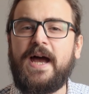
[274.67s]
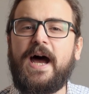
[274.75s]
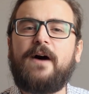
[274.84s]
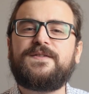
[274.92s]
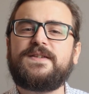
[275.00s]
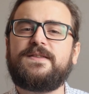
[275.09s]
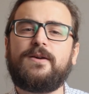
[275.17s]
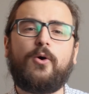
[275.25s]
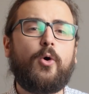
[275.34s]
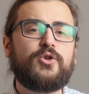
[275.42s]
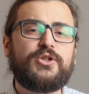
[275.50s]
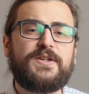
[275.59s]
After the
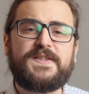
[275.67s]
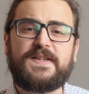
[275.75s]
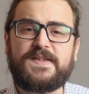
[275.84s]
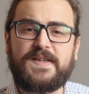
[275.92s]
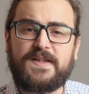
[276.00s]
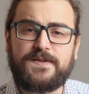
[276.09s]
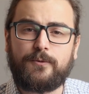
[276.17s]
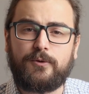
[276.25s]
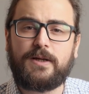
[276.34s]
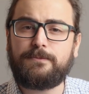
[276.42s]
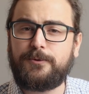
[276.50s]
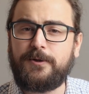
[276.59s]
auction is successfully
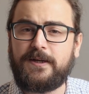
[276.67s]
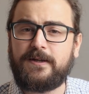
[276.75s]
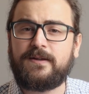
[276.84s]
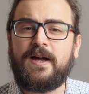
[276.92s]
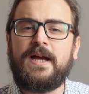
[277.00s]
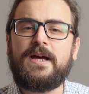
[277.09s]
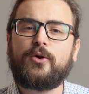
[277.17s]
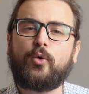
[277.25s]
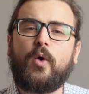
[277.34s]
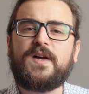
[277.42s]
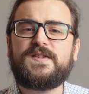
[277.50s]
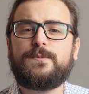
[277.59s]
completed,
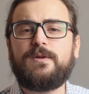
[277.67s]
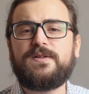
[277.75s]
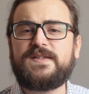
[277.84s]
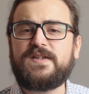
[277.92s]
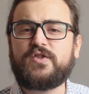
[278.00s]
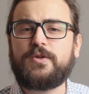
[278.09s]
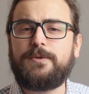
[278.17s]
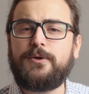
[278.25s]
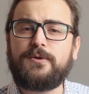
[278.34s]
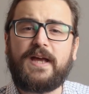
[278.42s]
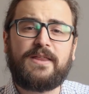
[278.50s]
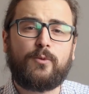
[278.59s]
Crust will
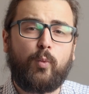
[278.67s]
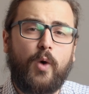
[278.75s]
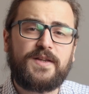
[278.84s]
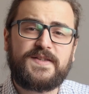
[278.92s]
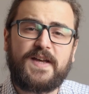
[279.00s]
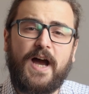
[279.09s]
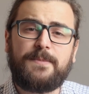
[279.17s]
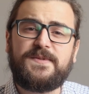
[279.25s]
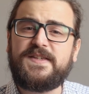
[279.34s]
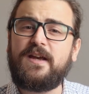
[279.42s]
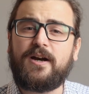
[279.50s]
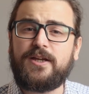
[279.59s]
distribute an one-time
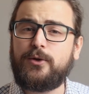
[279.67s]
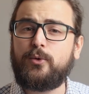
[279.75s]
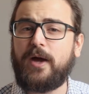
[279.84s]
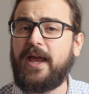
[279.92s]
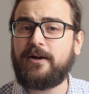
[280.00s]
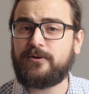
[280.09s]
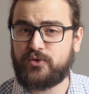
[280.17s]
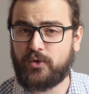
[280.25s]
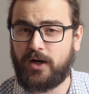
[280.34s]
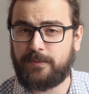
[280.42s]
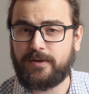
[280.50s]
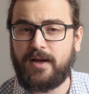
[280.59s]
C R U
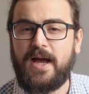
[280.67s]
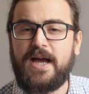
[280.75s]
airdrop.